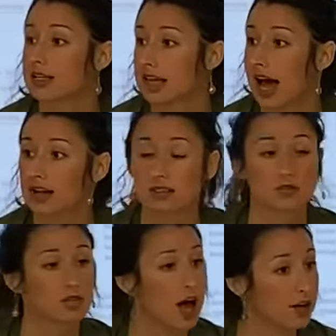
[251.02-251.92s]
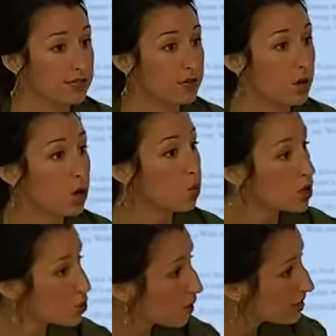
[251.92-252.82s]
as acts of love.
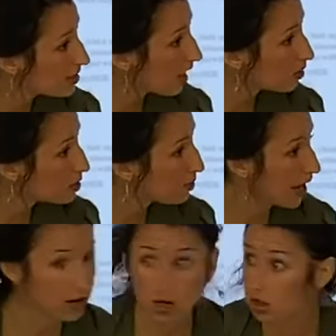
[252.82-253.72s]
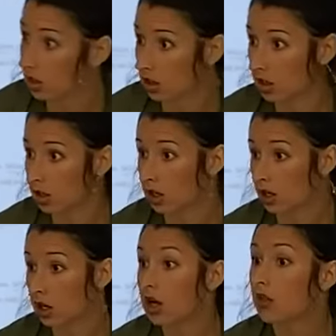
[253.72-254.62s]
Which one sounds better?
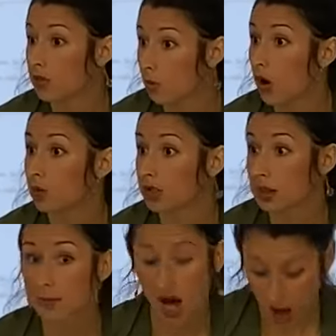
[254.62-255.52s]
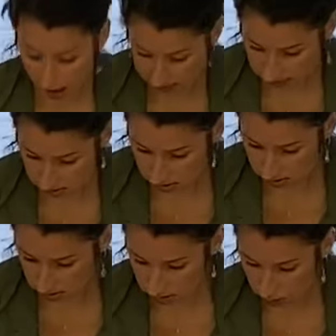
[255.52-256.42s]
The one with the pause.
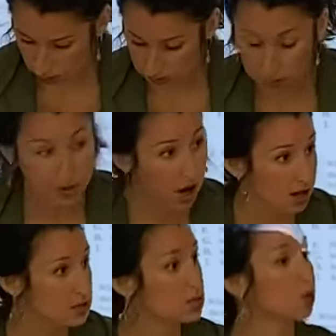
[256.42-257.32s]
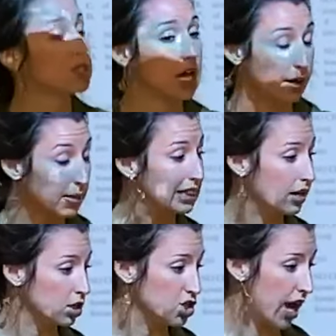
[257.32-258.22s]
The one with the pause. So it's got to be
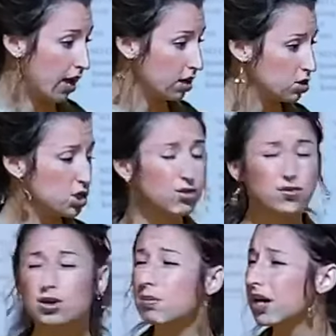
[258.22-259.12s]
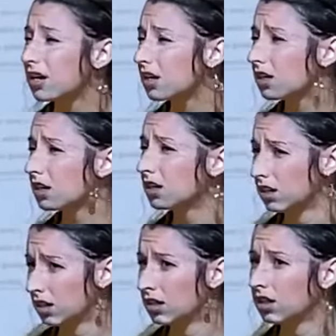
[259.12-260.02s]
letter J. Do you feel better?
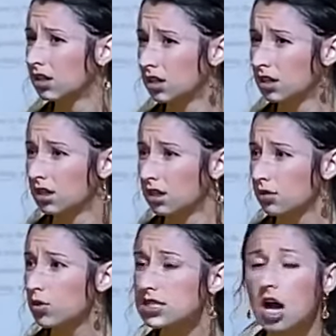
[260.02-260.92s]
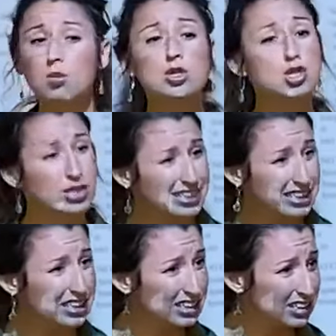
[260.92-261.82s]
Was that one
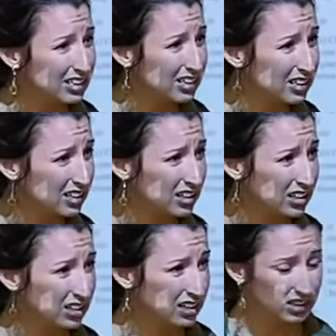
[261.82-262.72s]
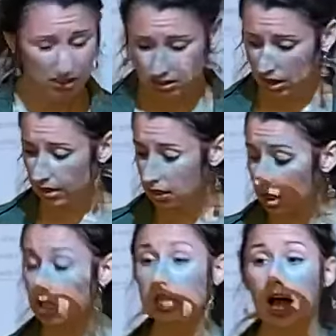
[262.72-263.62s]
tricky? I think
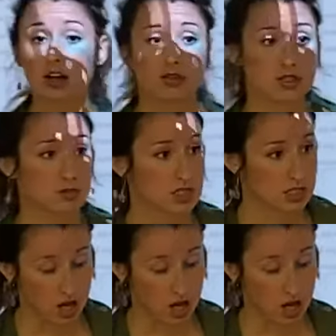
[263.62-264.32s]
a lot of us missed